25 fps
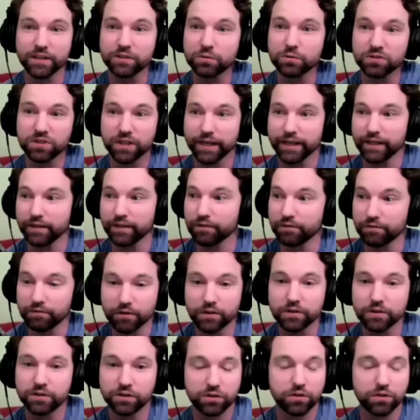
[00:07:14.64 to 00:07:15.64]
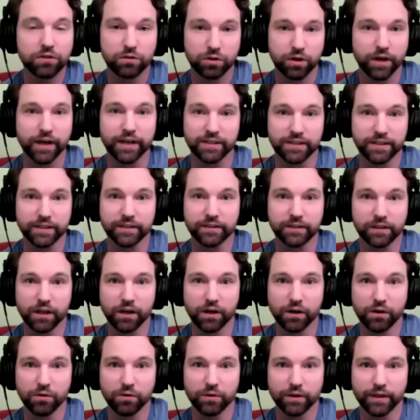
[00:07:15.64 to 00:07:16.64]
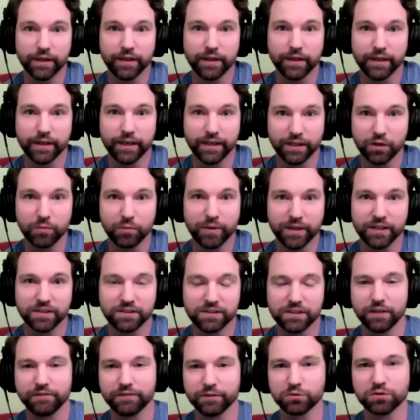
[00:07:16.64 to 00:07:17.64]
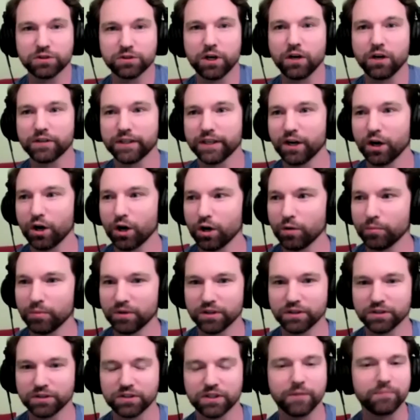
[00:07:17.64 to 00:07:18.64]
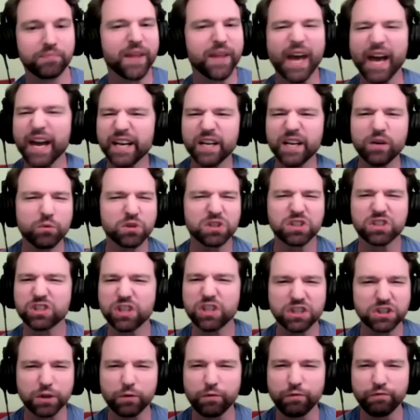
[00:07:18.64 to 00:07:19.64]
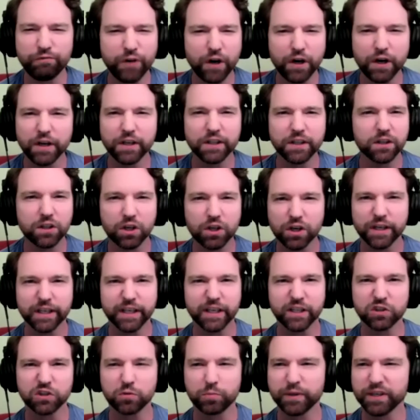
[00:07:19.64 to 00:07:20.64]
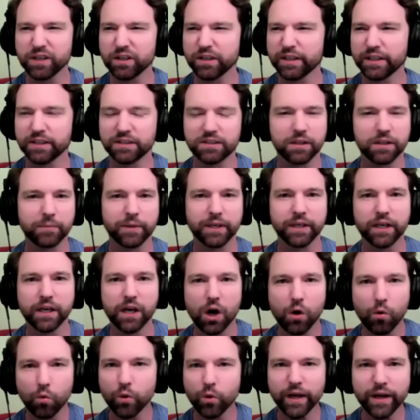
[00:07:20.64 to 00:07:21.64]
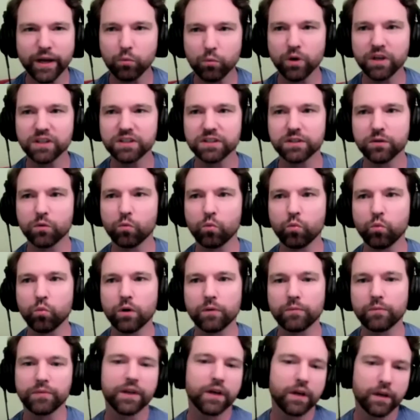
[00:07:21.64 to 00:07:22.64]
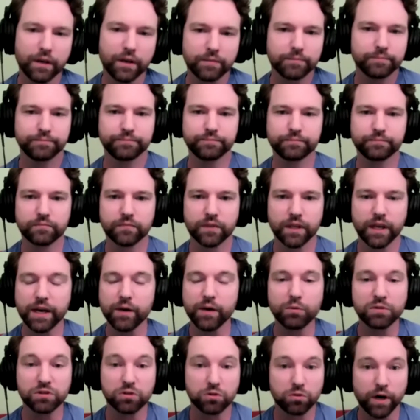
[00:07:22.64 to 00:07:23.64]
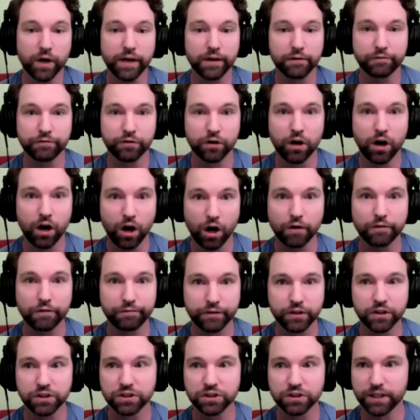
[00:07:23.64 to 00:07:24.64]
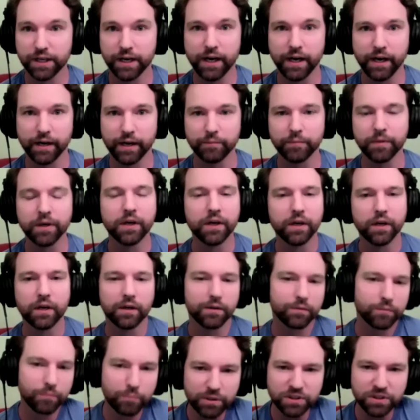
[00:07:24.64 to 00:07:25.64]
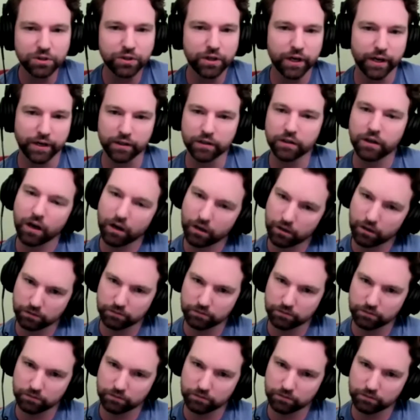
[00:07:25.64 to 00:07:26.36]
this was like crazy low independent stuff. It was sure. called the Arbors, and it was such a fun learning experience. I mean, it was it was great for our first time, but you got